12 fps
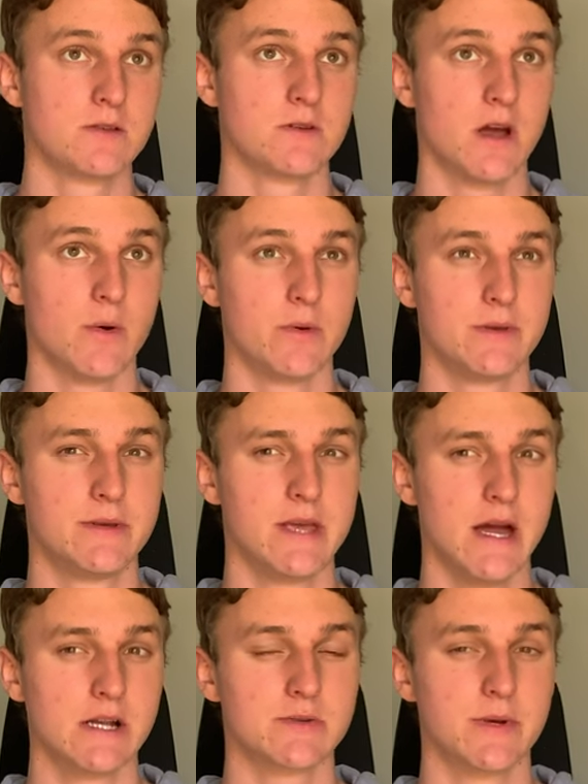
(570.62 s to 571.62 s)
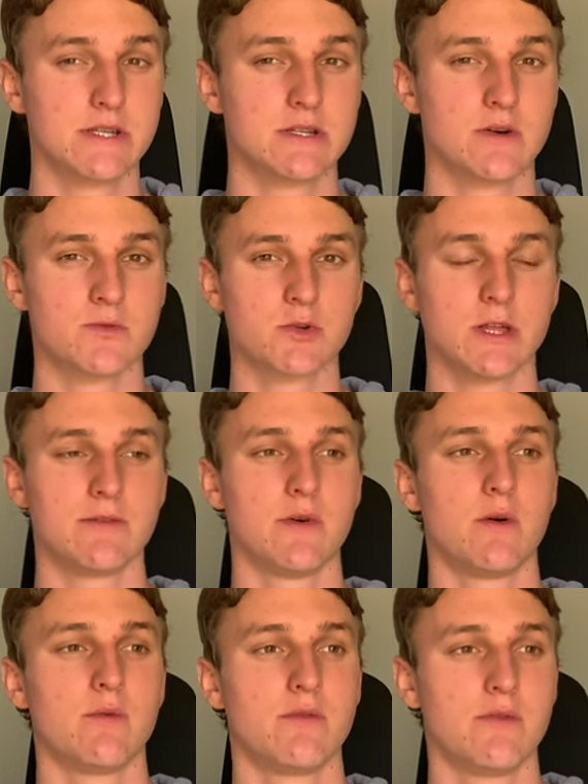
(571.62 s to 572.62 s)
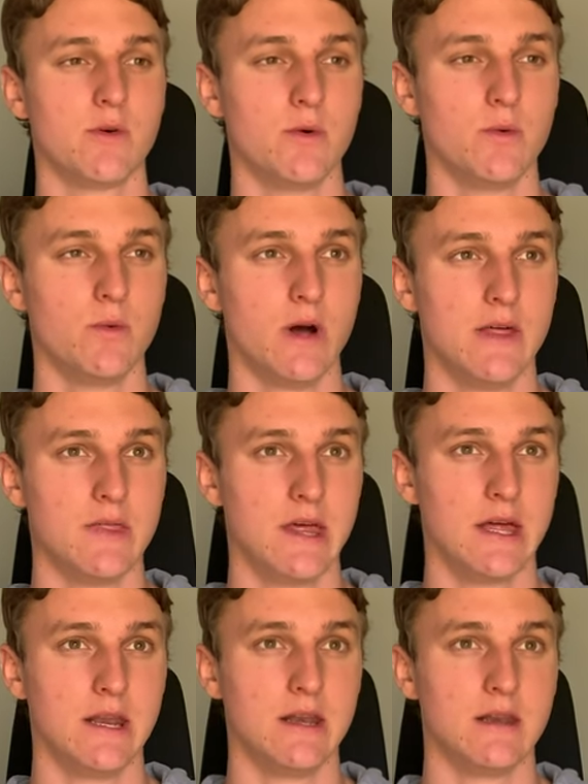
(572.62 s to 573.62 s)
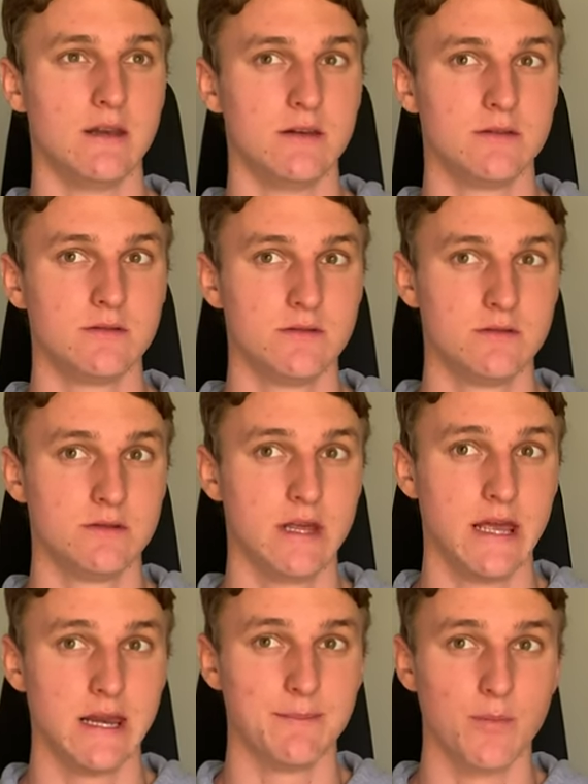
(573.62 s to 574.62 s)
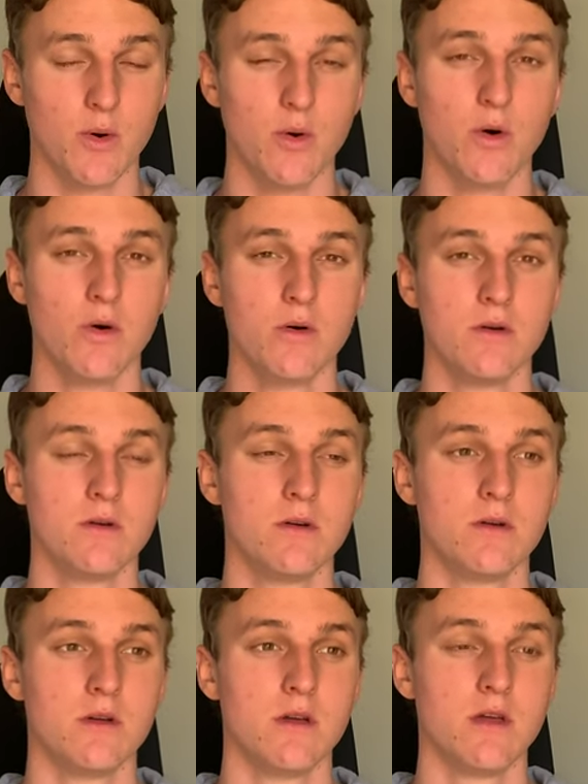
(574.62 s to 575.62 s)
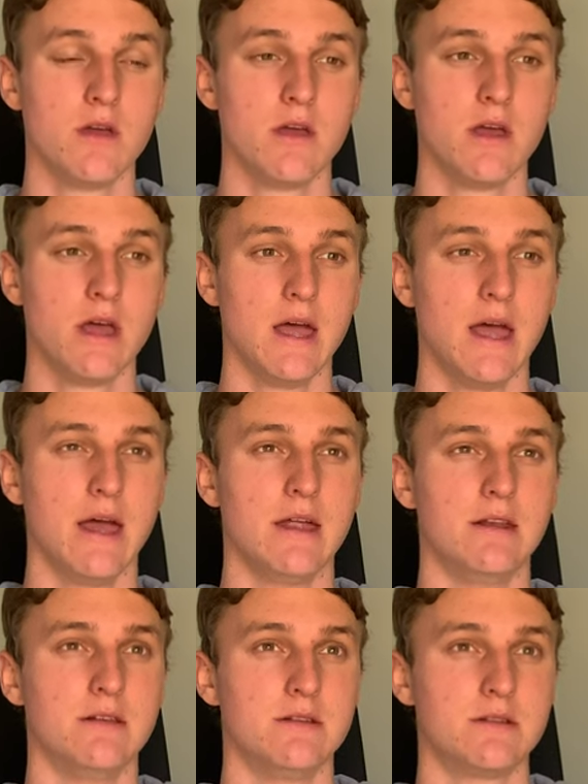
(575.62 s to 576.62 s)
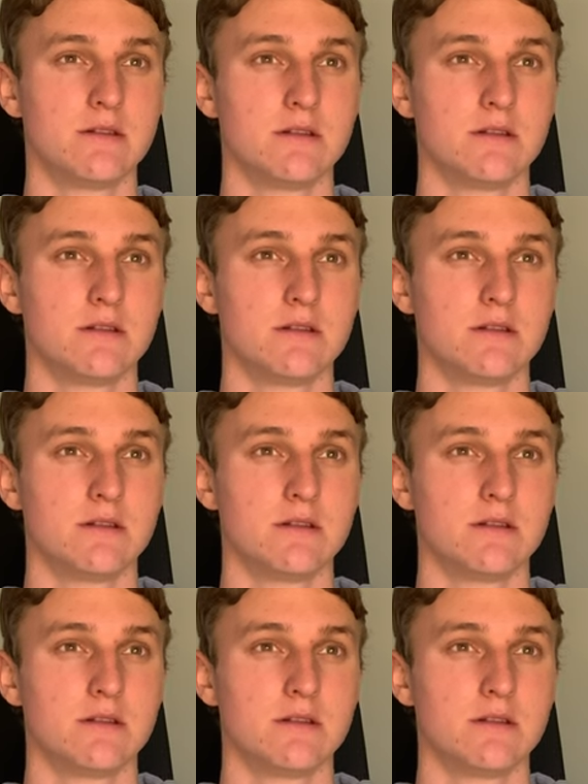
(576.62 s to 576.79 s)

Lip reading: I would gouge myself till I felt full and then eat more. And